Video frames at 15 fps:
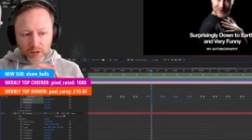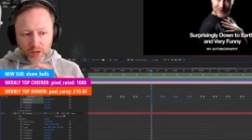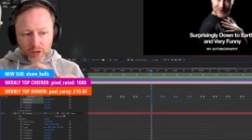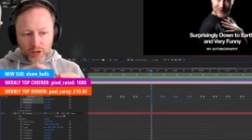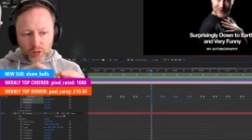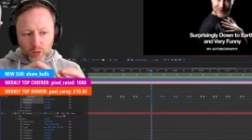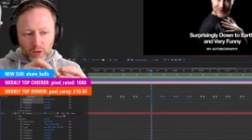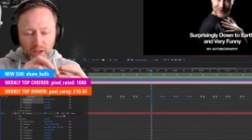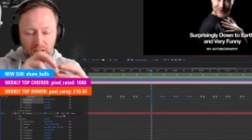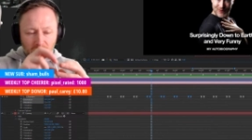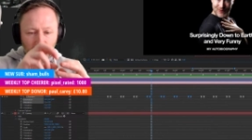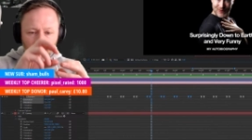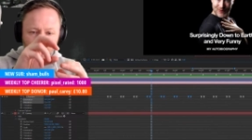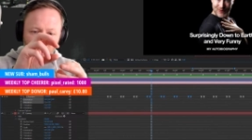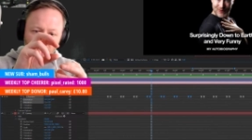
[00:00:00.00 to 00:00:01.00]
So it's not like
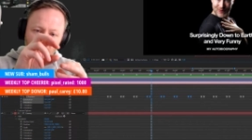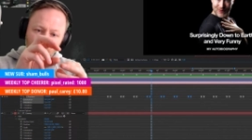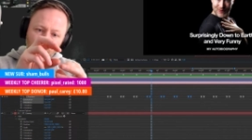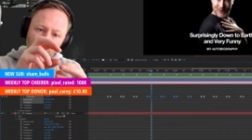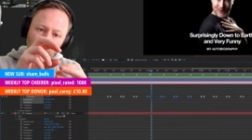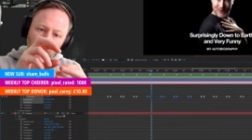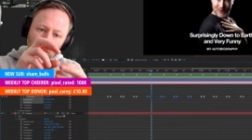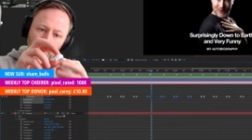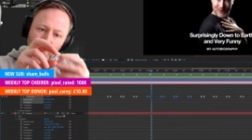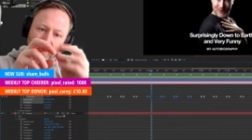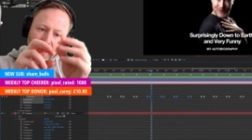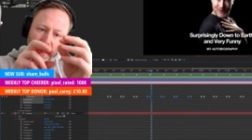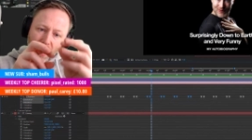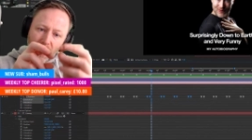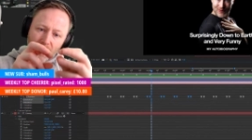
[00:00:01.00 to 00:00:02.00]
you keyframe
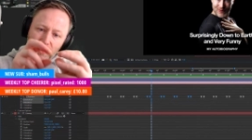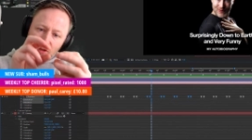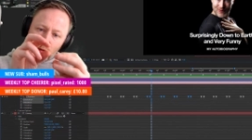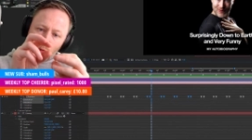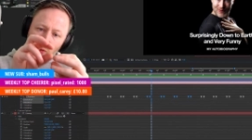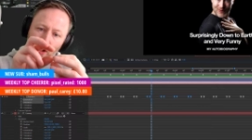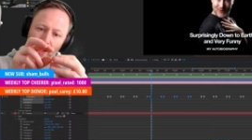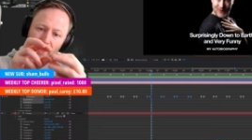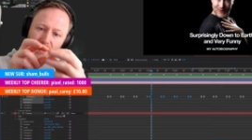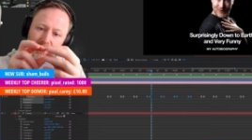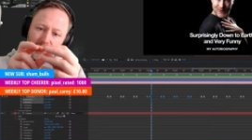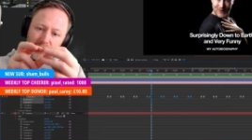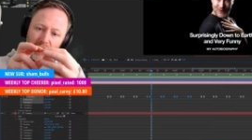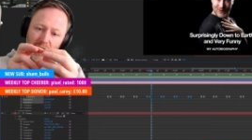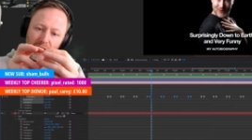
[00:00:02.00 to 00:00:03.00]
the X, Y,
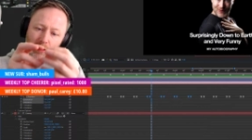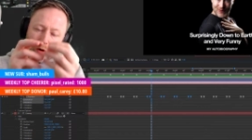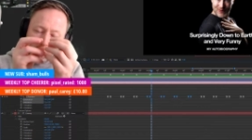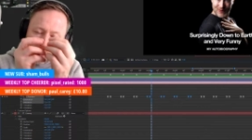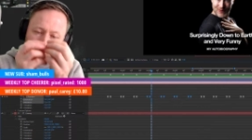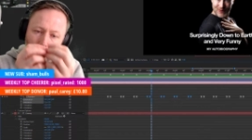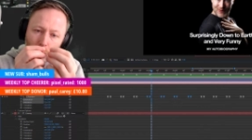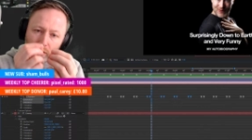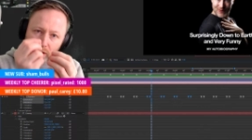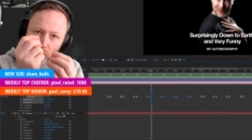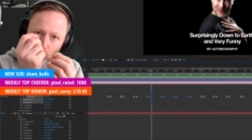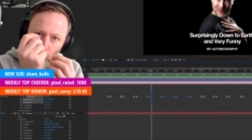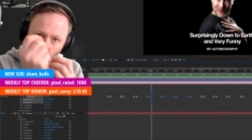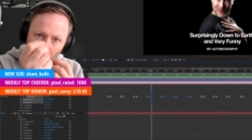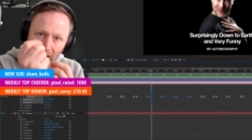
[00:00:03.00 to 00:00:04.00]
and Z all in
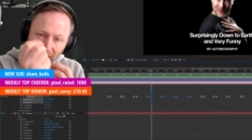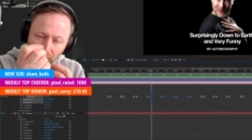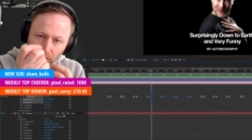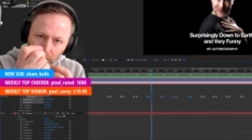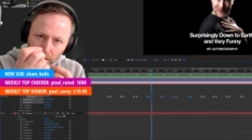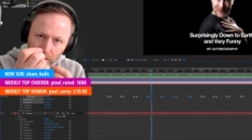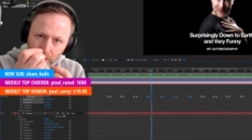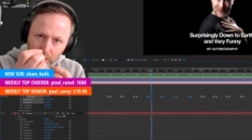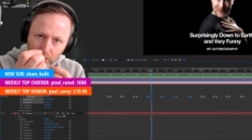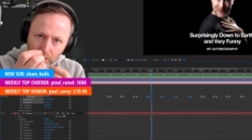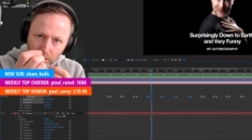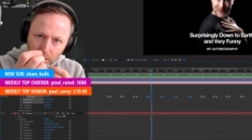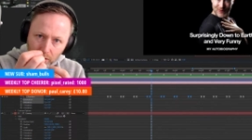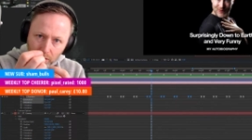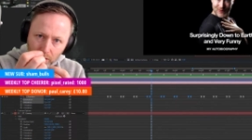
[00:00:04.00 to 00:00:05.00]
the wanner.
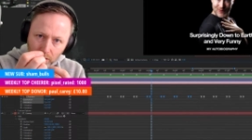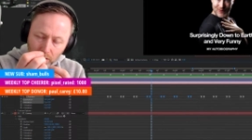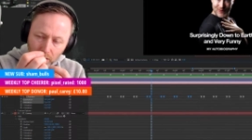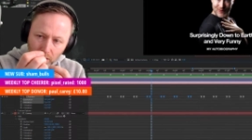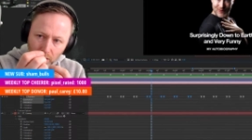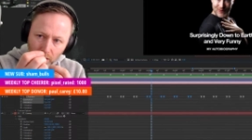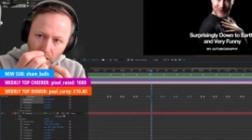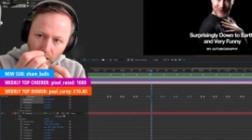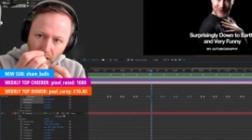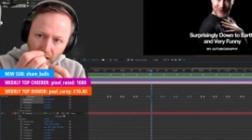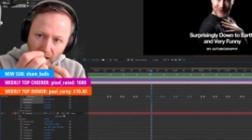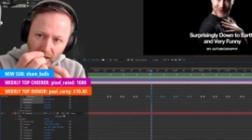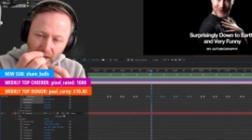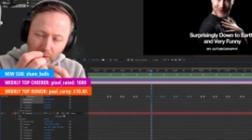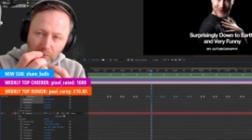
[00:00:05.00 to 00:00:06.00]

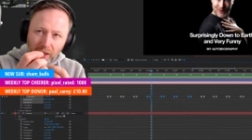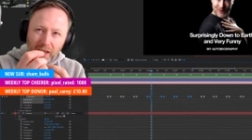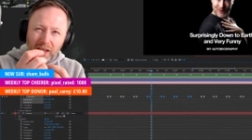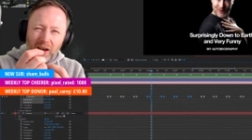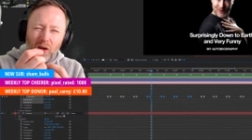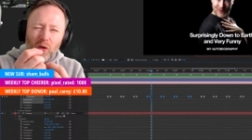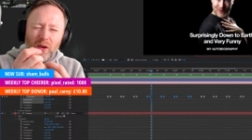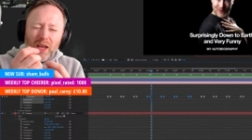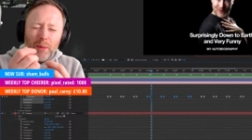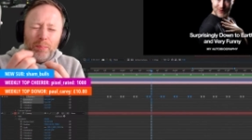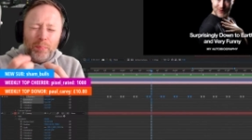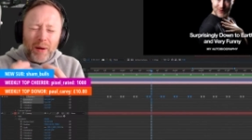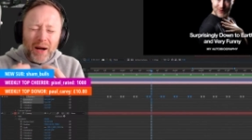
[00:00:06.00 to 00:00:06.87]
And I'm like, oh, you